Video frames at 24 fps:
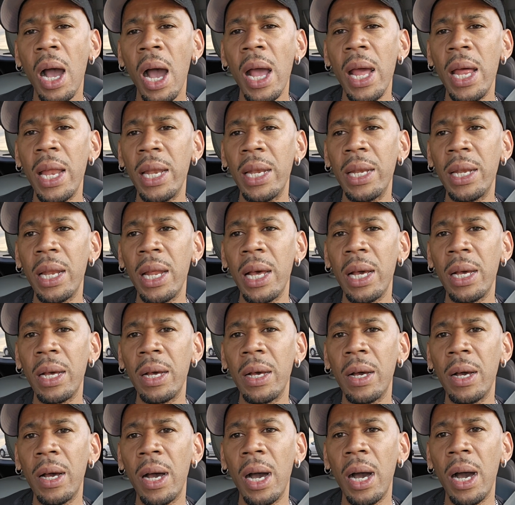And
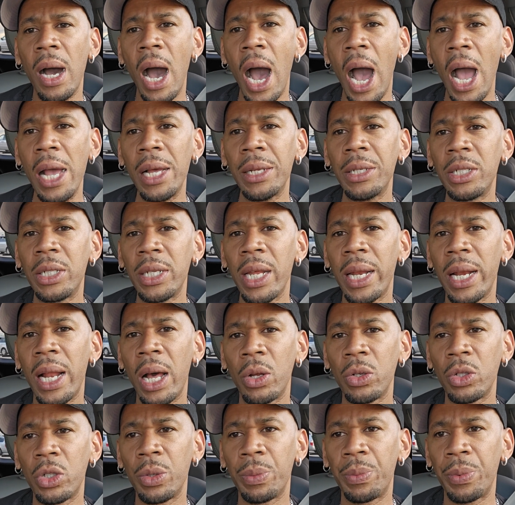I set
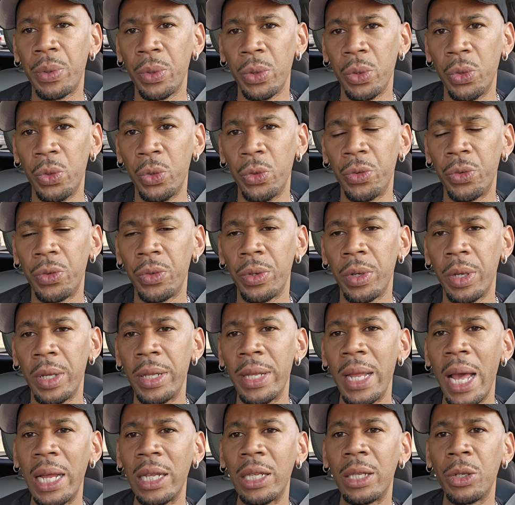out to prove
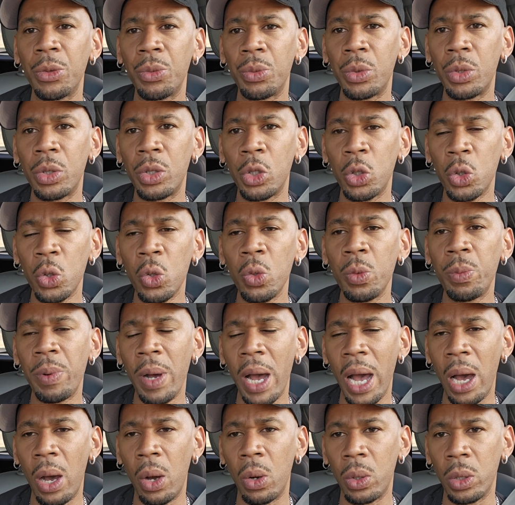that the true
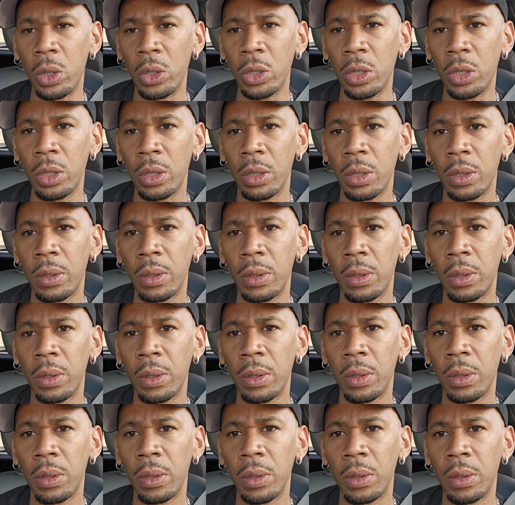power,
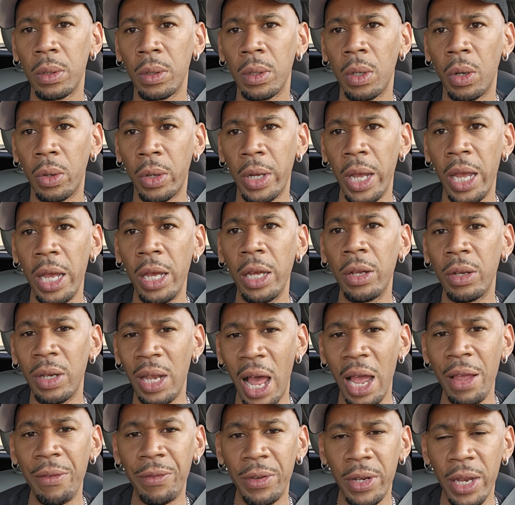okay,
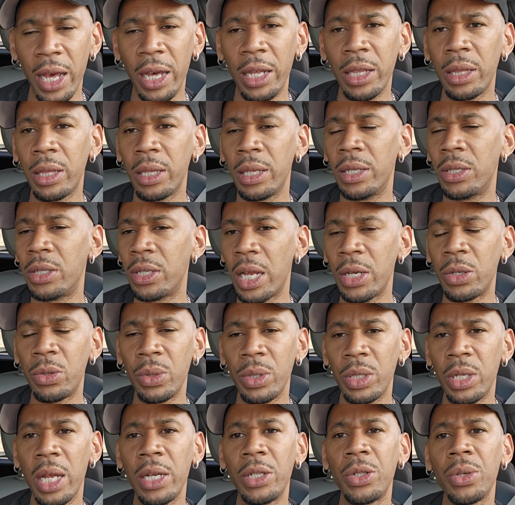life, death,
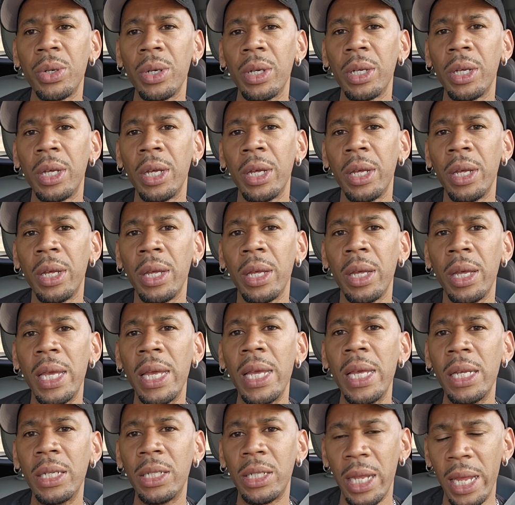etc.,
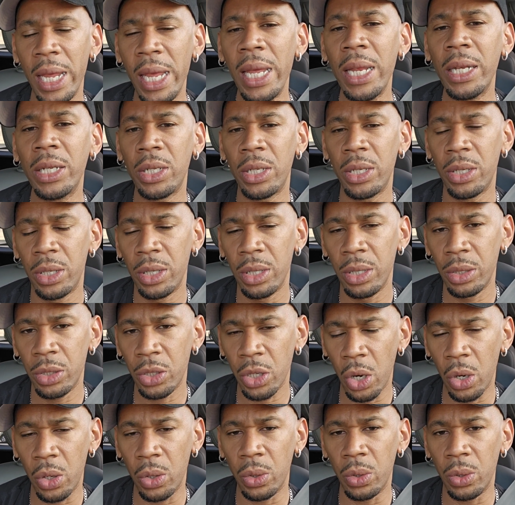is
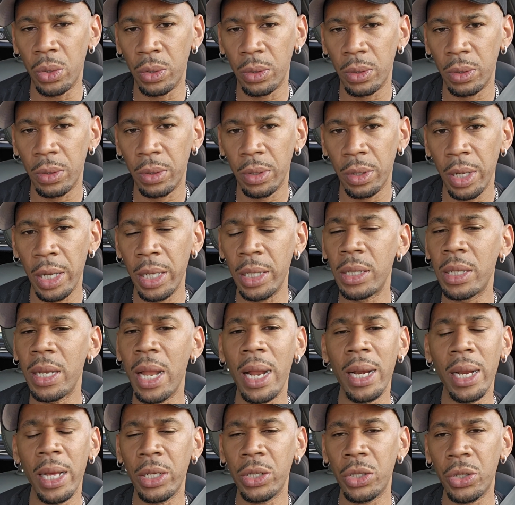internal. It's
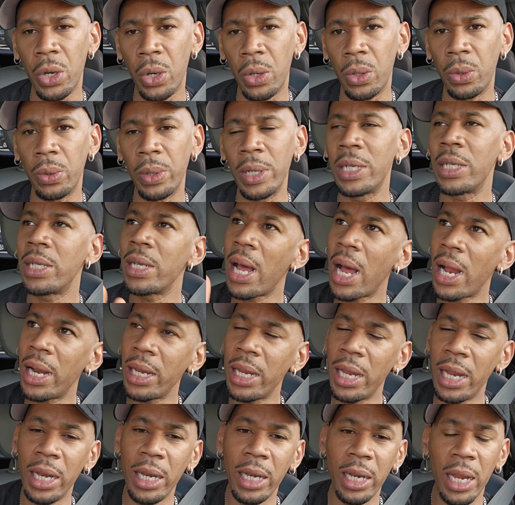not external. It's not
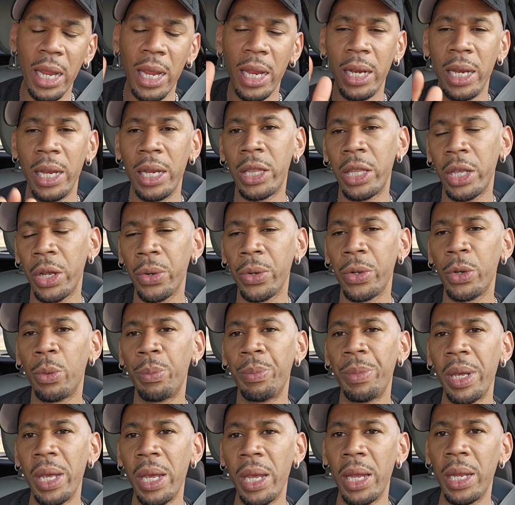in an ethereal
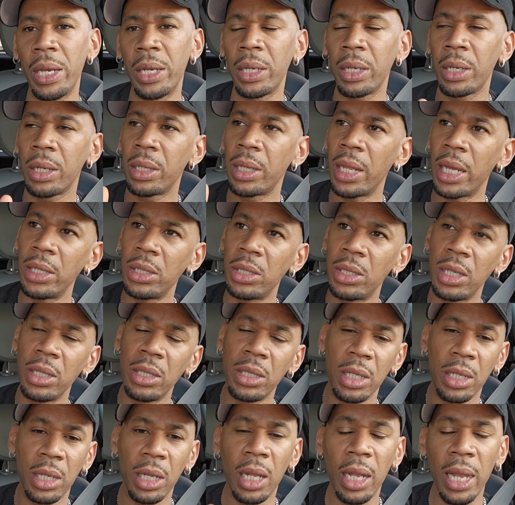being that
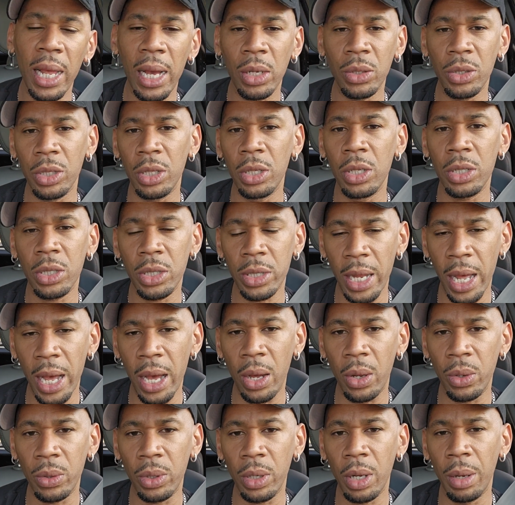sits in the clouds and looks
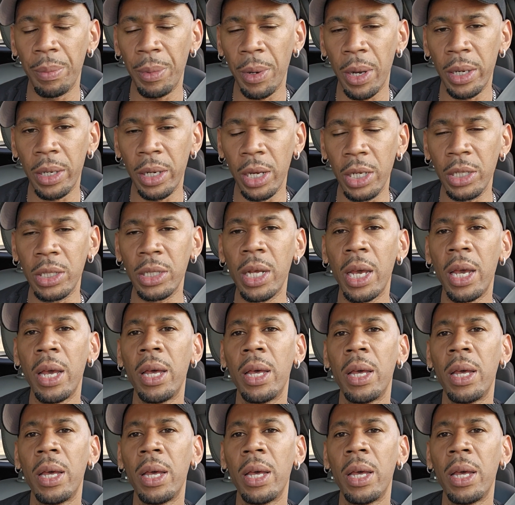down upon us.